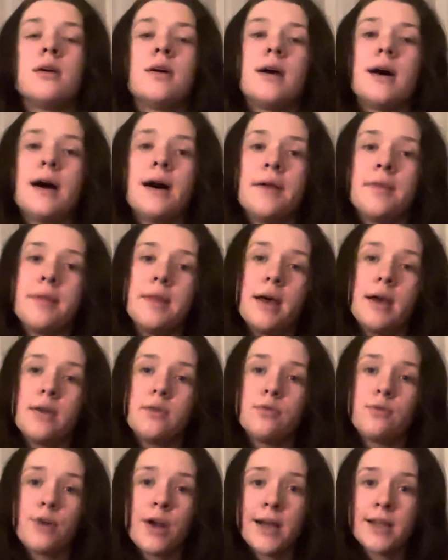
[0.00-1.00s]
and then
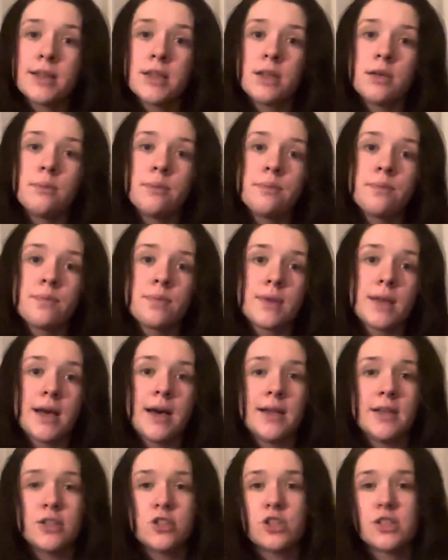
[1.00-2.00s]
ride them,
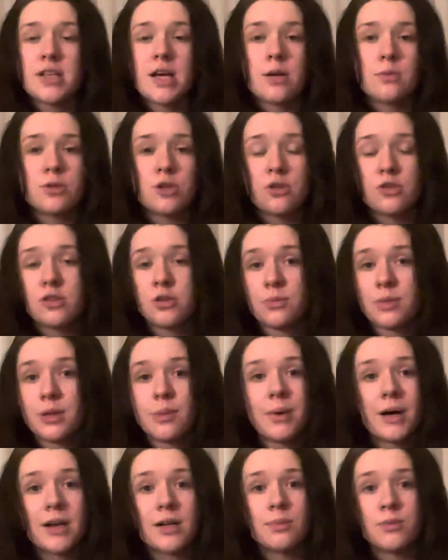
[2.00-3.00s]
and it just helps loosen up the
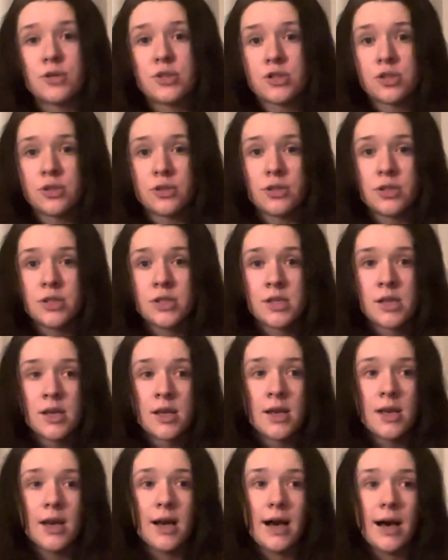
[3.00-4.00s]
back muscles,
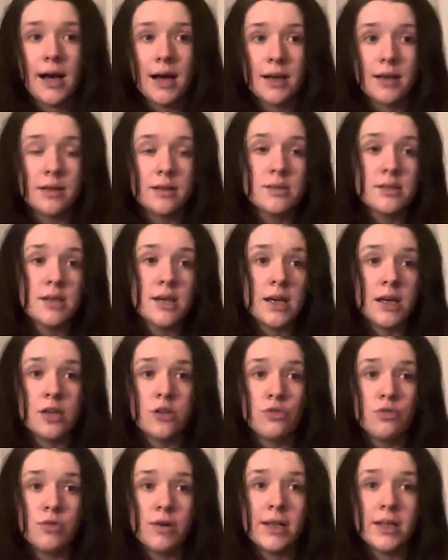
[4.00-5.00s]
and it
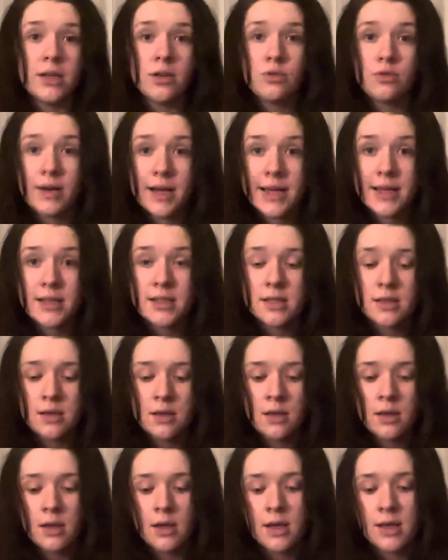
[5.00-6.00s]
is really great.
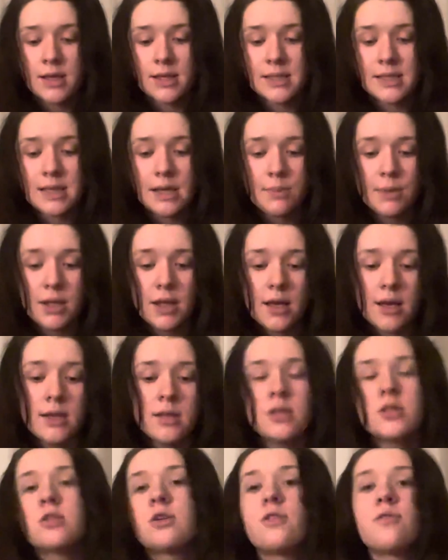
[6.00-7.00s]
Similar
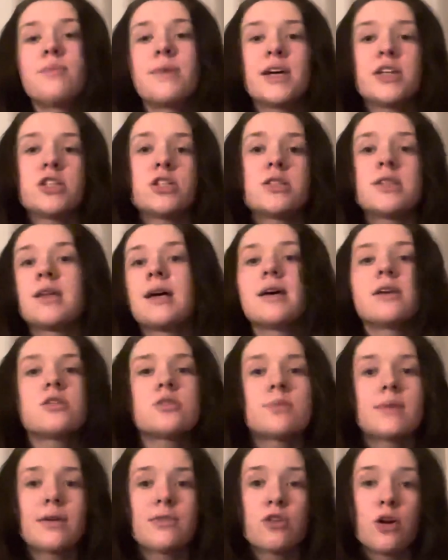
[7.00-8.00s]
sort of measure to that,
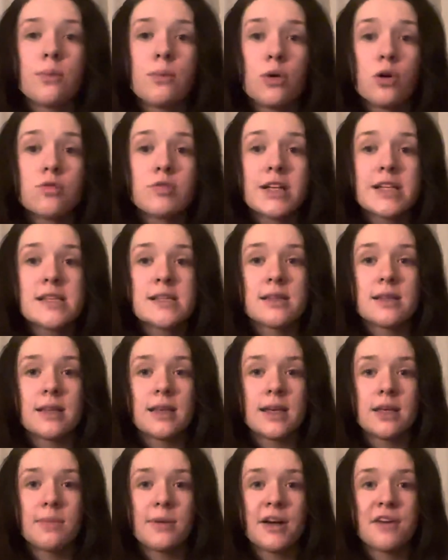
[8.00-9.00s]
something I've got more
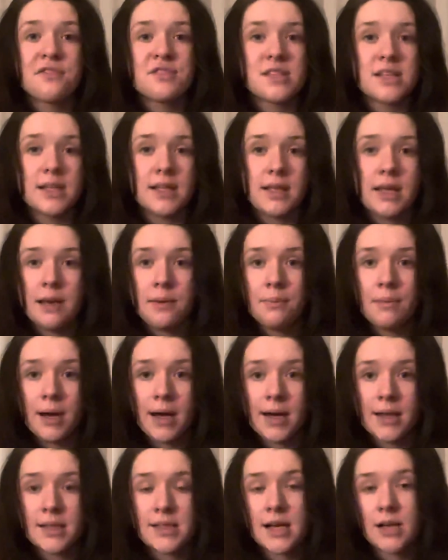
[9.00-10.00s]
recently, you might have seen in
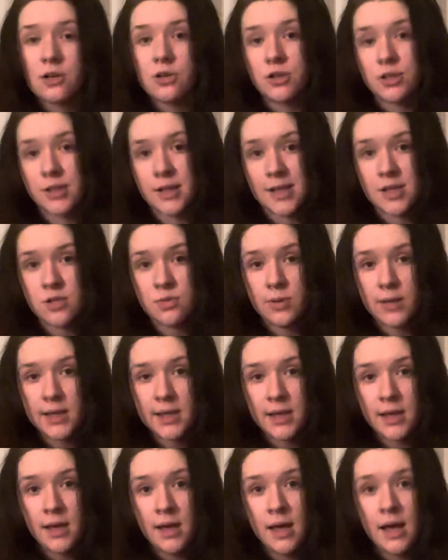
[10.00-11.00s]
my tack haul last
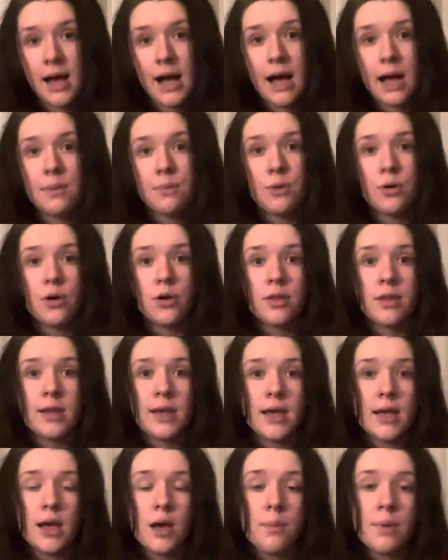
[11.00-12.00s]
week, I bought
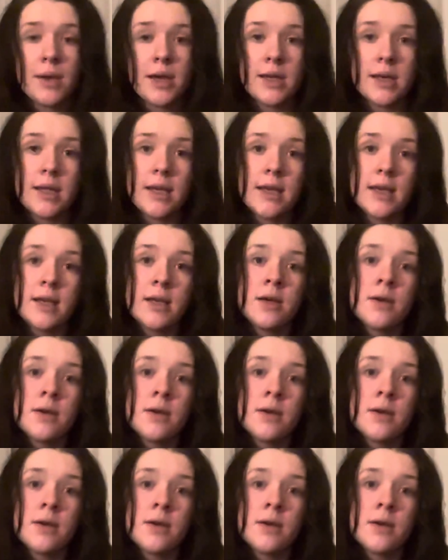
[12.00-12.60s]
the Peony